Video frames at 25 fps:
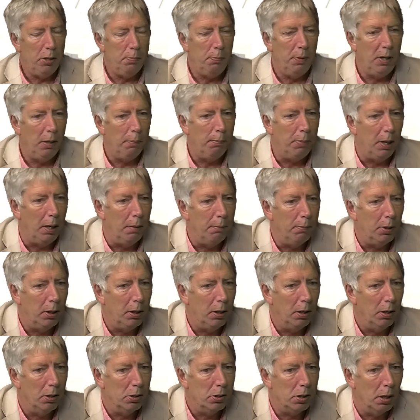me a bit,
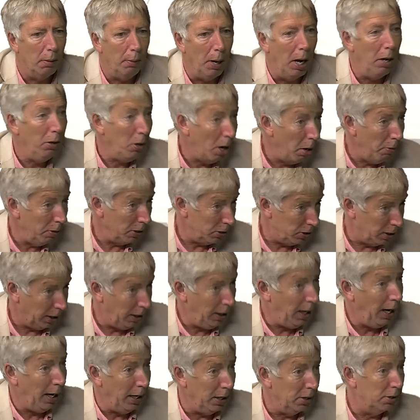because I know it's the
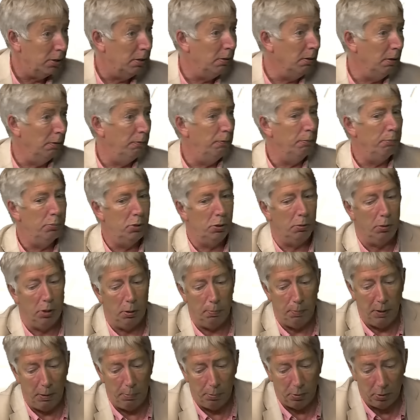case, from talking to
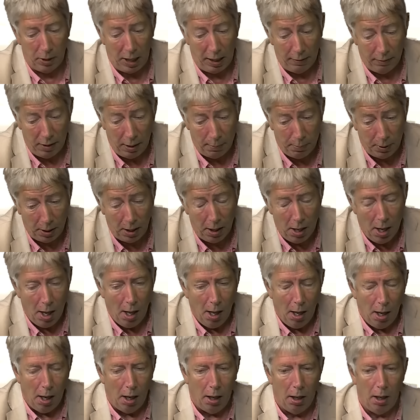people down there, but
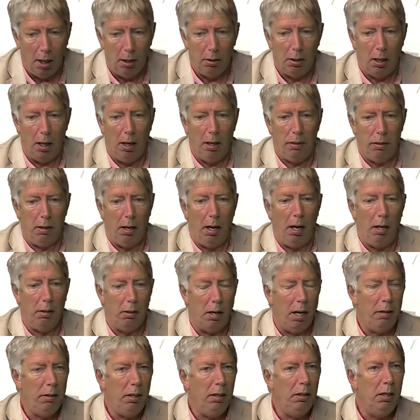I
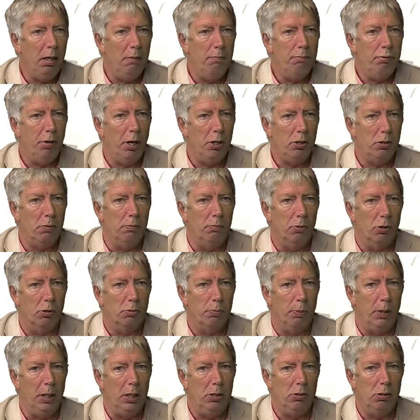think the impression was
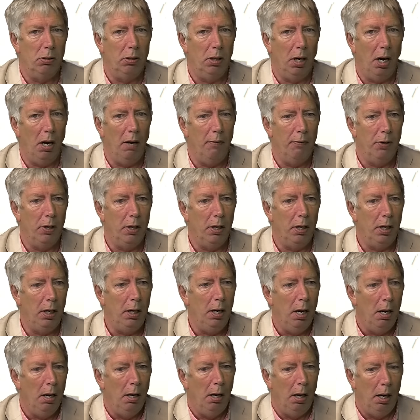when he took over that
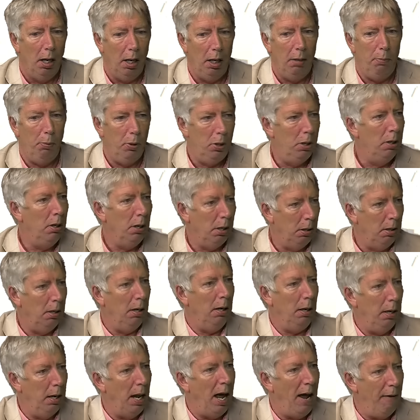he
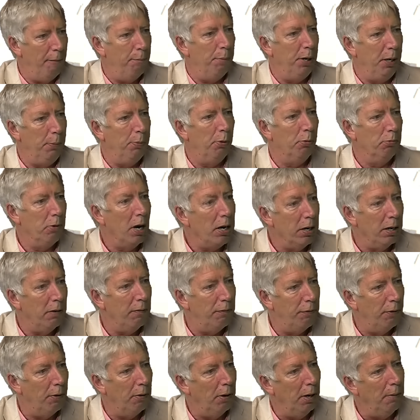would have people run it
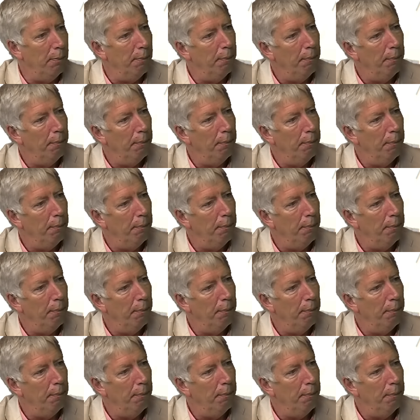for him.